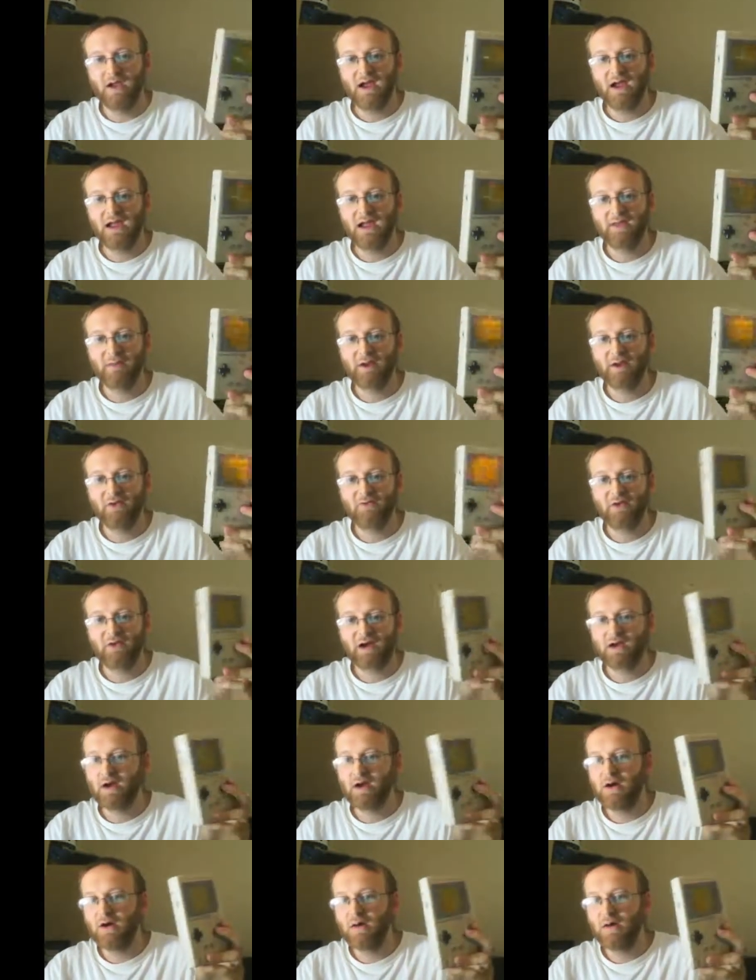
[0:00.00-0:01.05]
Anybody who's like,
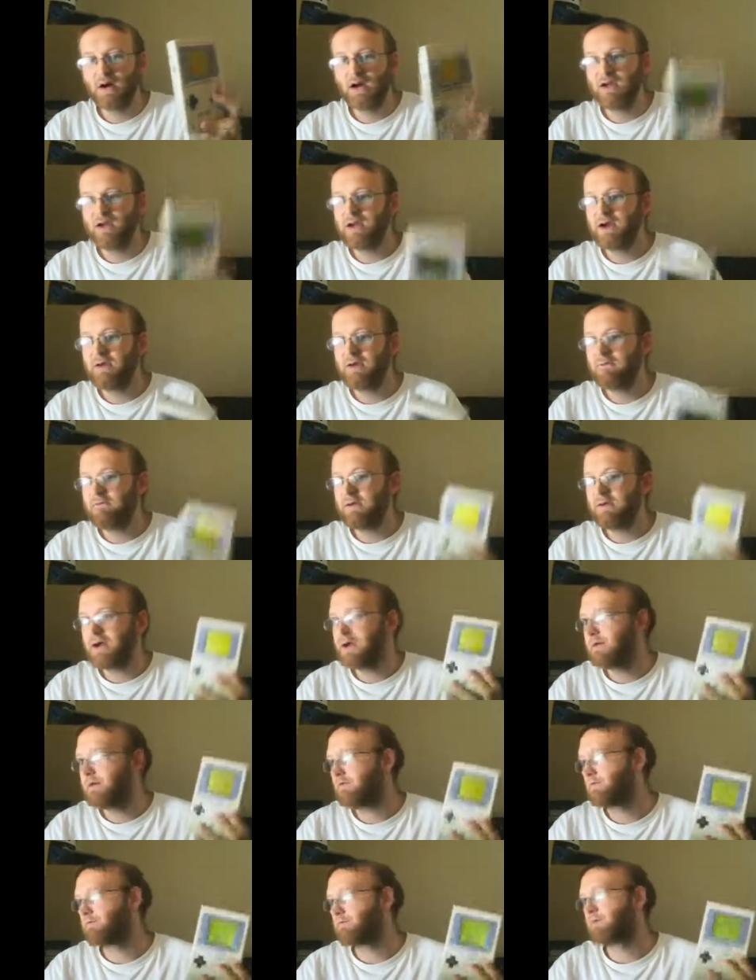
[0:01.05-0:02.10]
"Oh,
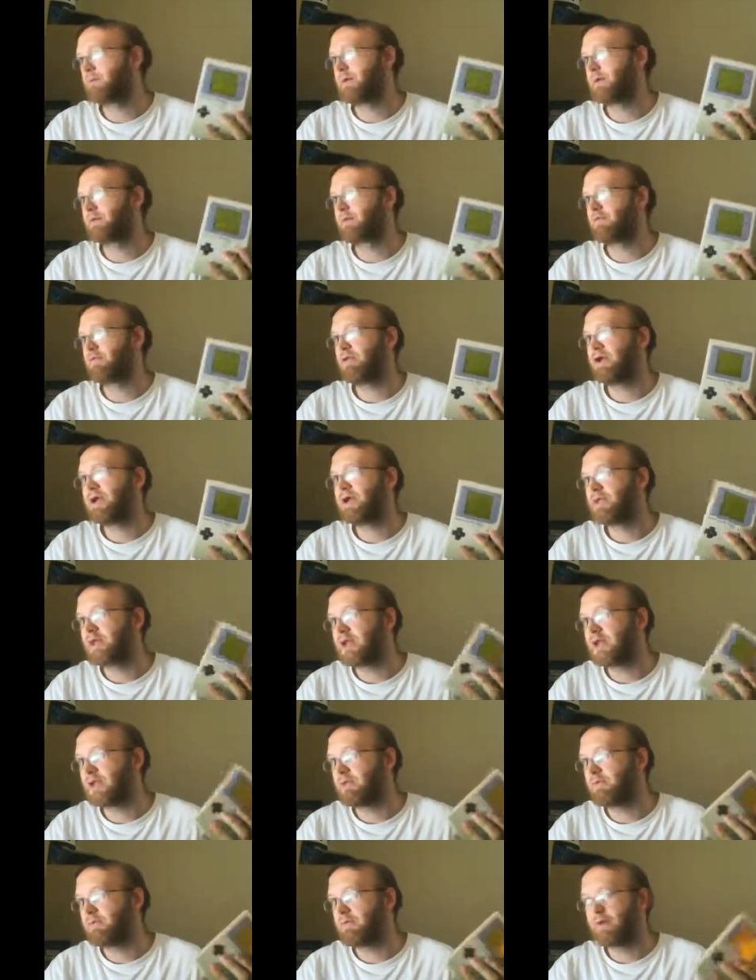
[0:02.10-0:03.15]
I remember playing the
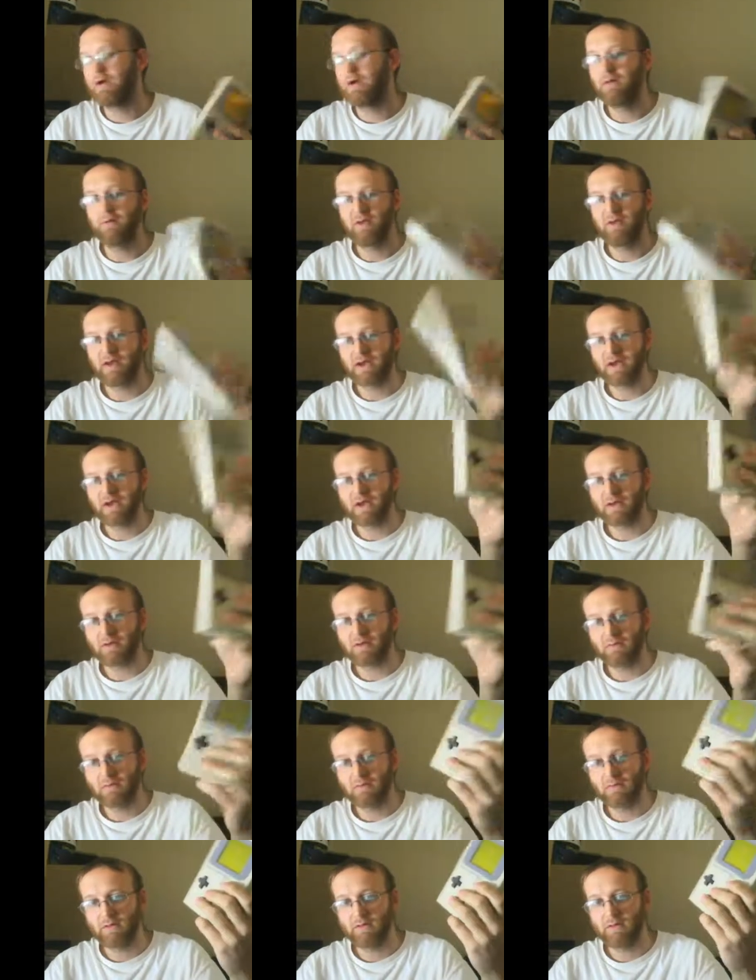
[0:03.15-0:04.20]
Game Boy," I'll be like, "Here,
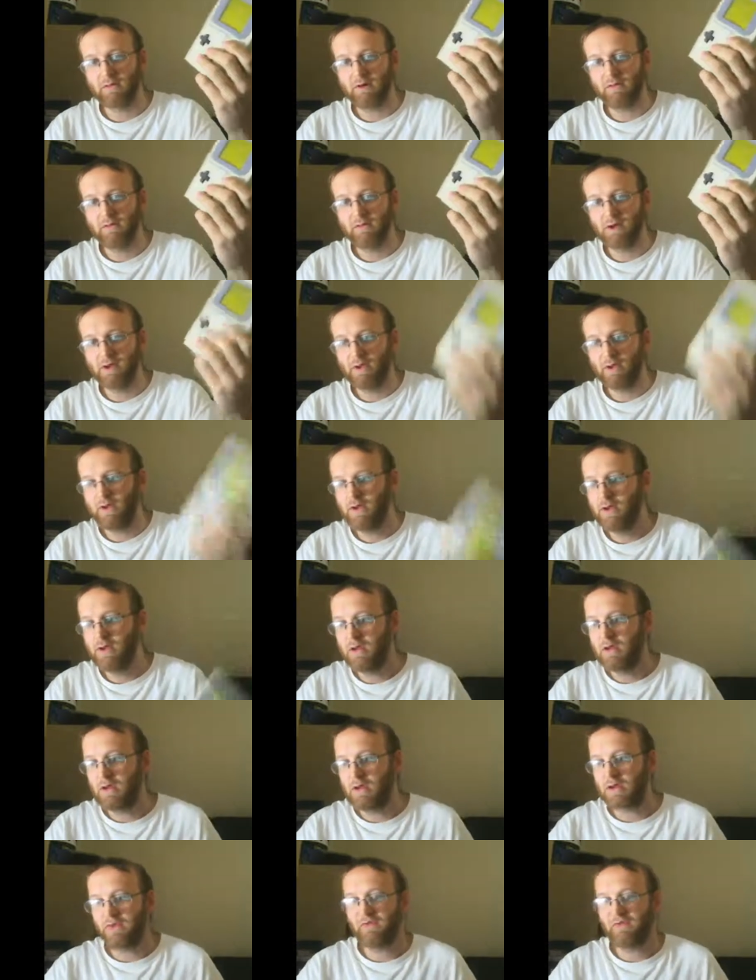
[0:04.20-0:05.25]
you want one?"
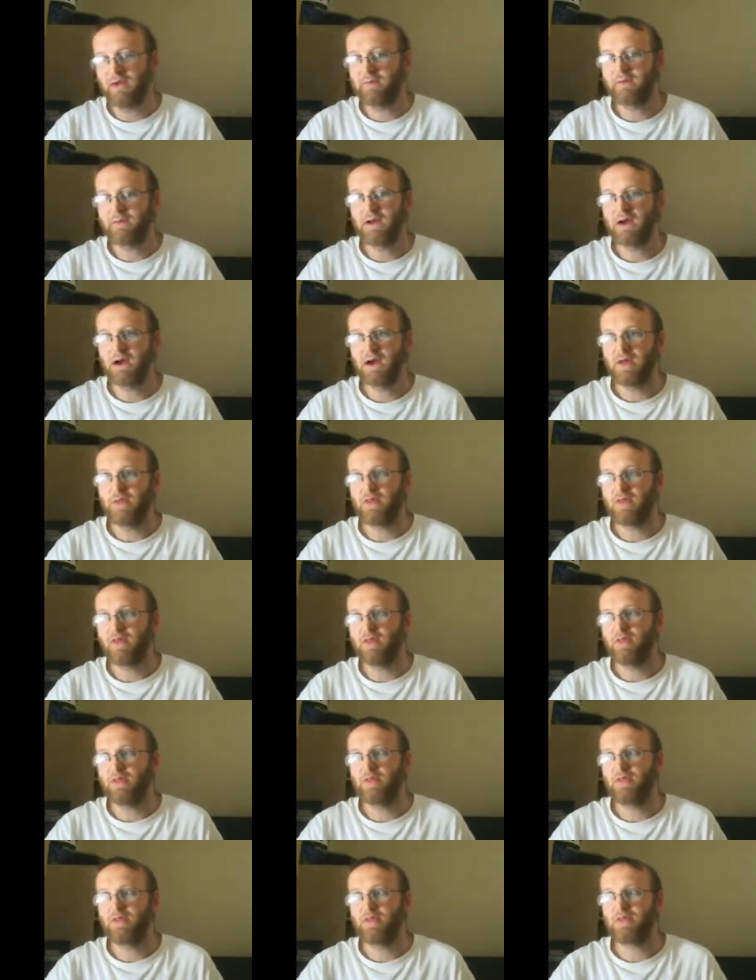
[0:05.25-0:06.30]
Because I've got
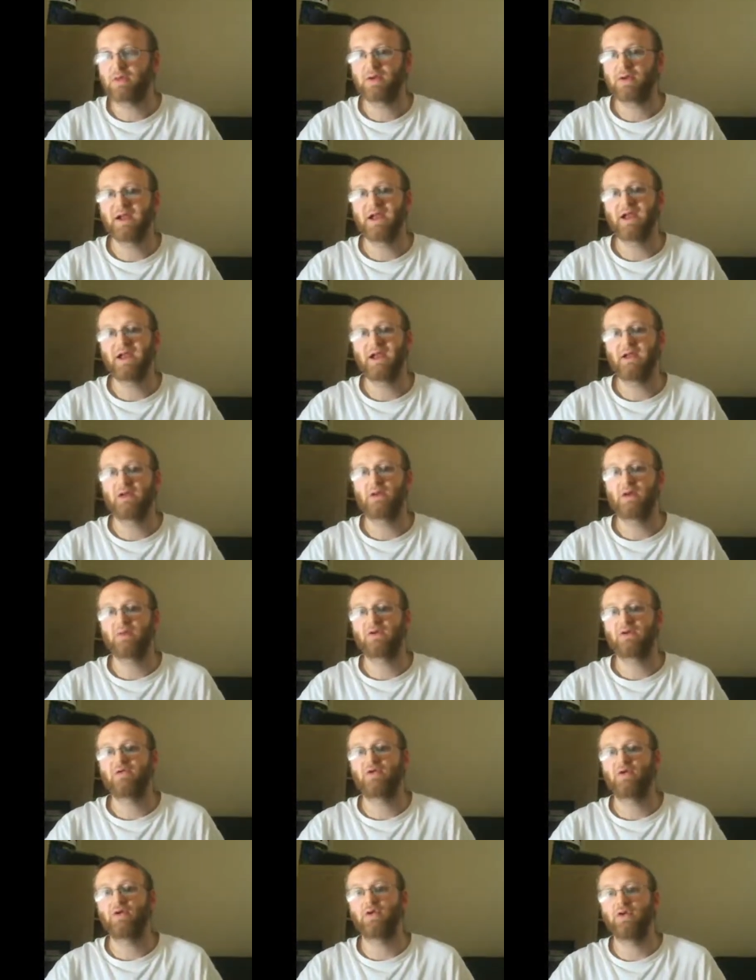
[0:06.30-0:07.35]
3
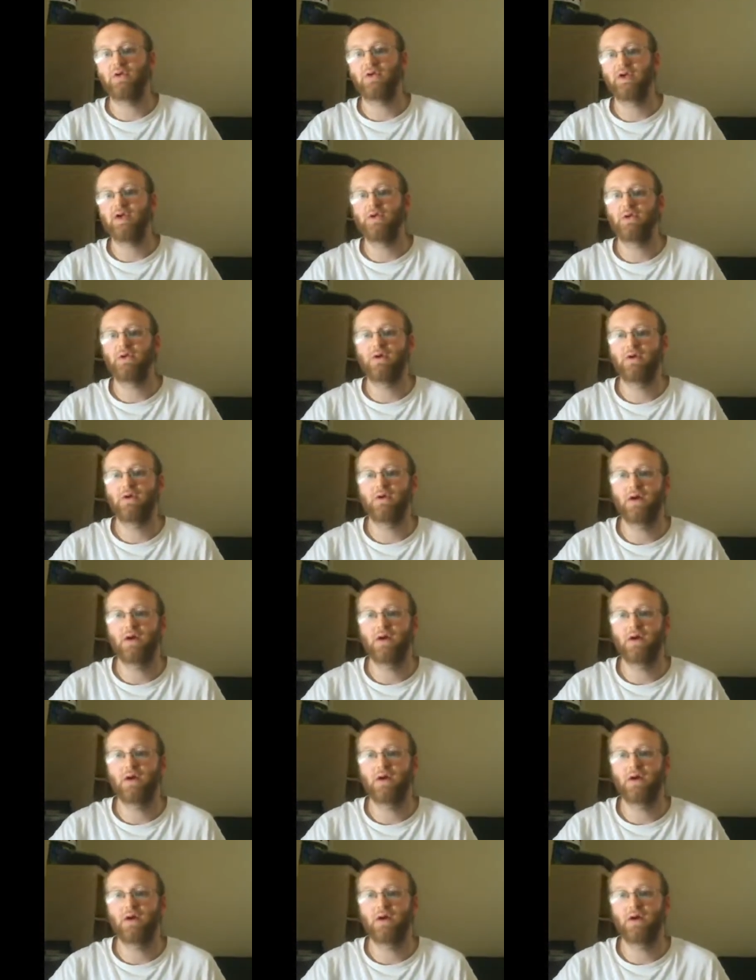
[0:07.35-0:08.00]
original Nintendo,